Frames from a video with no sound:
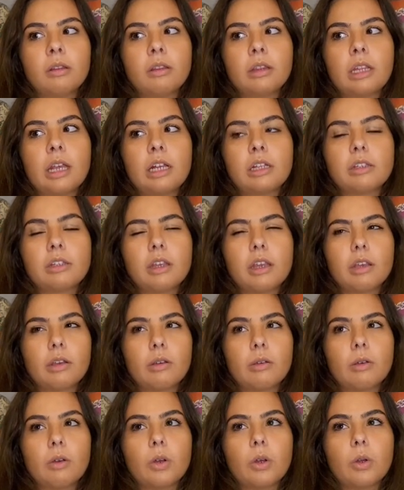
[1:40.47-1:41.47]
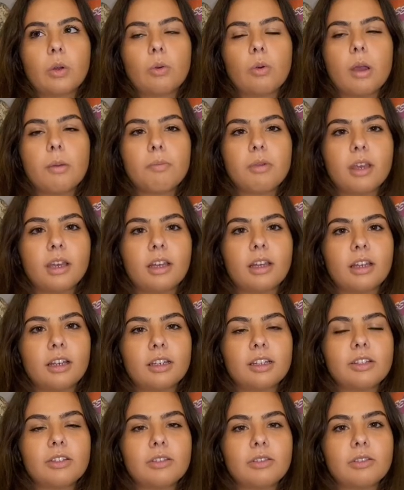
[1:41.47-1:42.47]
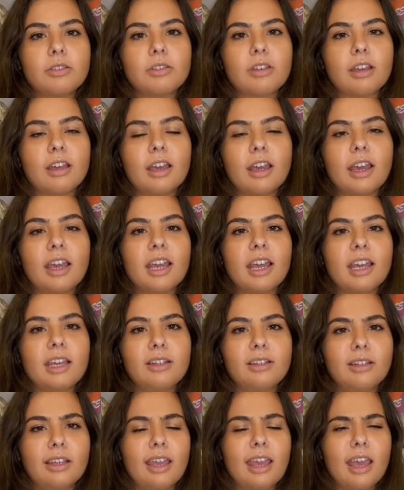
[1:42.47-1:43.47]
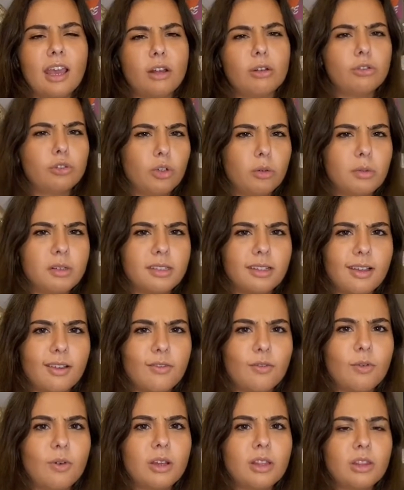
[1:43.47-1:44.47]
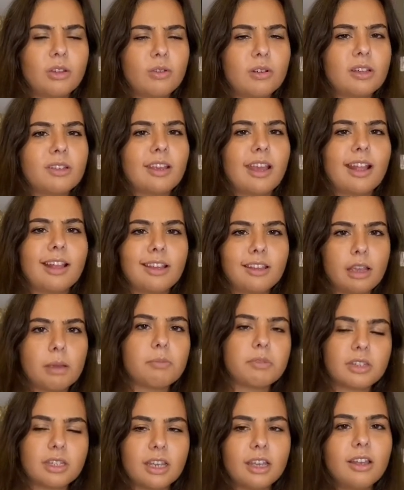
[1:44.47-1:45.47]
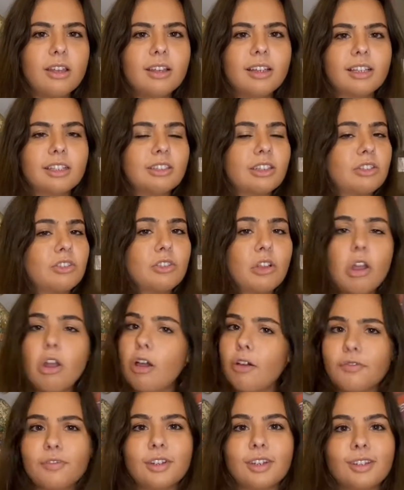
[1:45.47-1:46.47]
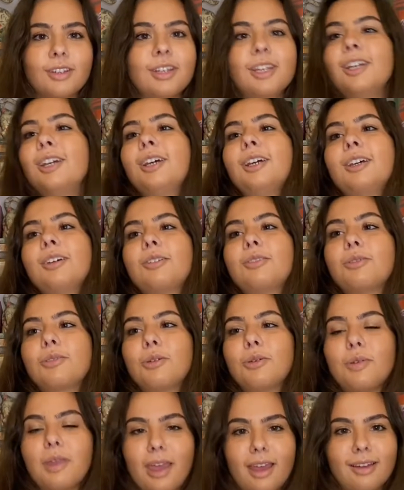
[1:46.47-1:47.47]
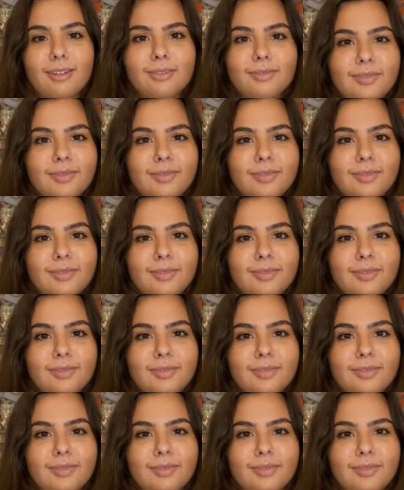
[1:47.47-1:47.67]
That's like quite big because I can't control myself when there is any type of sale, because it's not often. So yeah.